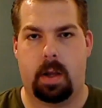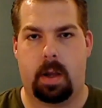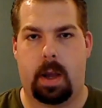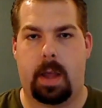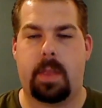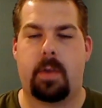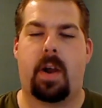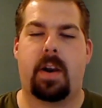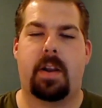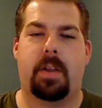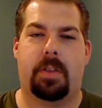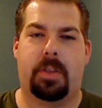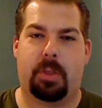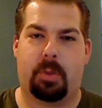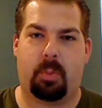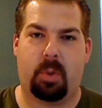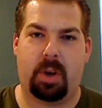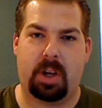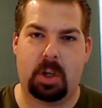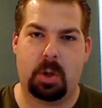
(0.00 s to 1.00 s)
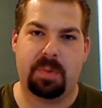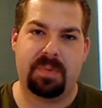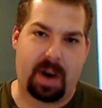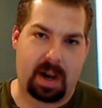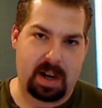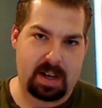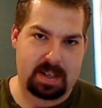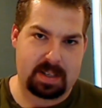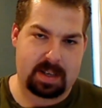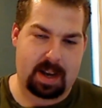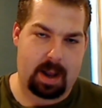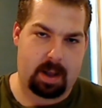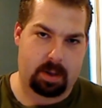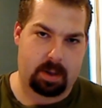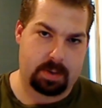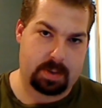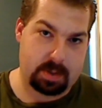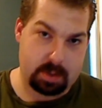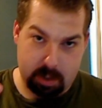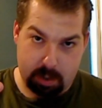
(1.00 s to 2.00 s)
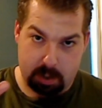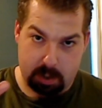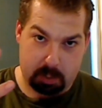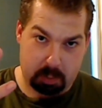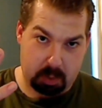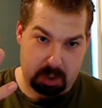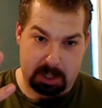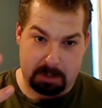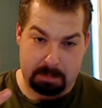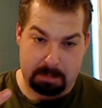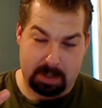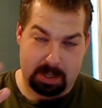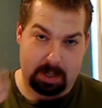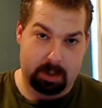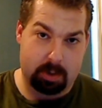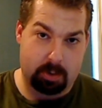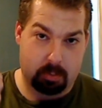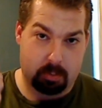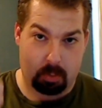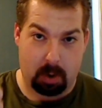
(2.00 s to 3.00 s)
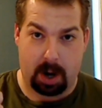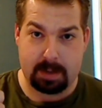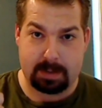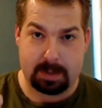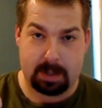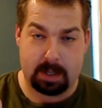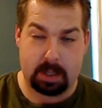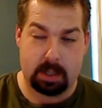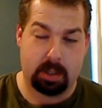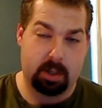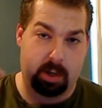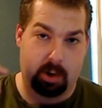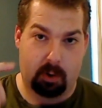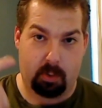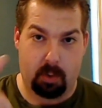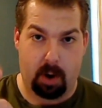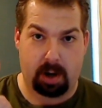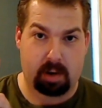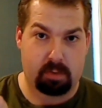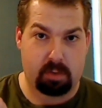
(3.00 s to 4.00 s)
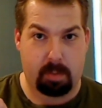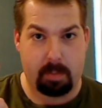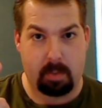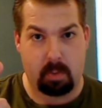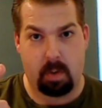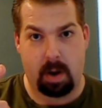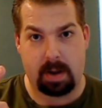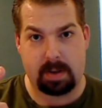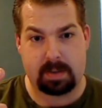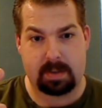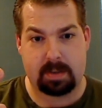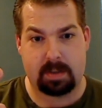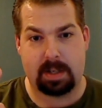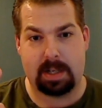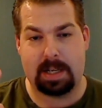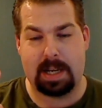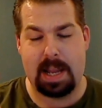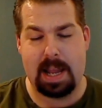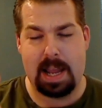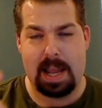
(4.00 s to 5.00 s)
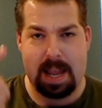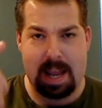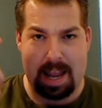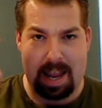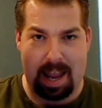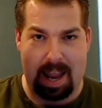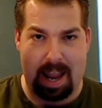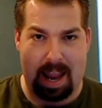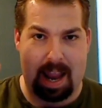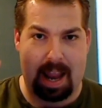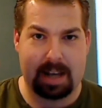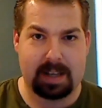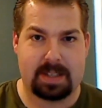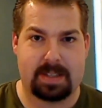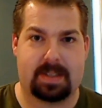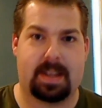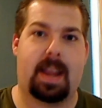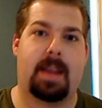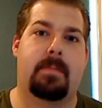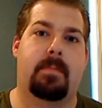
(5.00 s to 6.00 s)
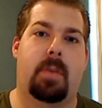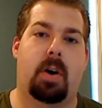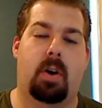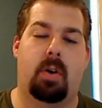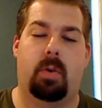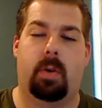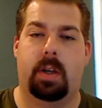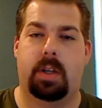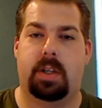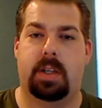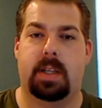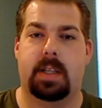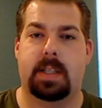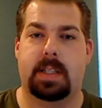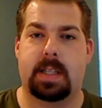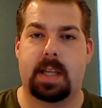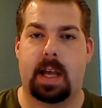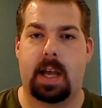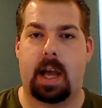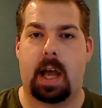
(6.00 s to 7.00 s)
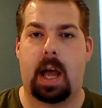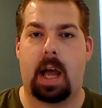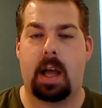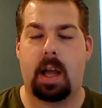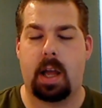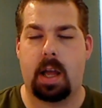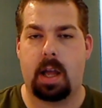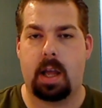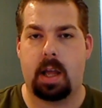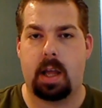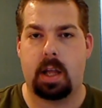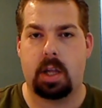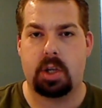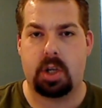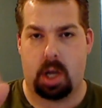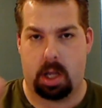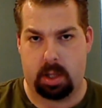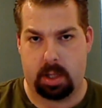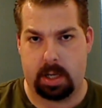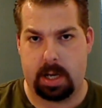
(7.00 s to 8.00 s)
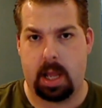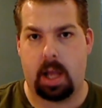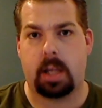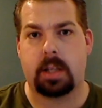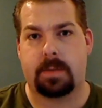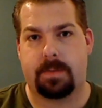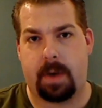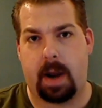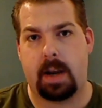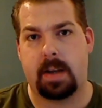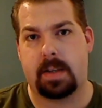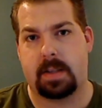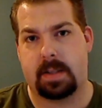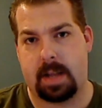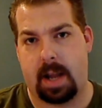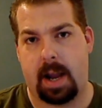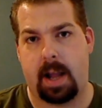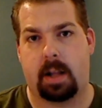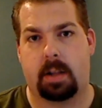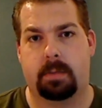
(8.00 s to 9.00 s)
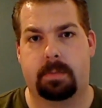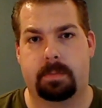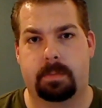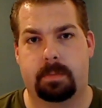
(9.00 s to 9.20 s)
And they're adding 3 new fighting styles. 3 being karate, Greco-Roman wrestling, and sambo, which is Chuck Liddell's fighting style.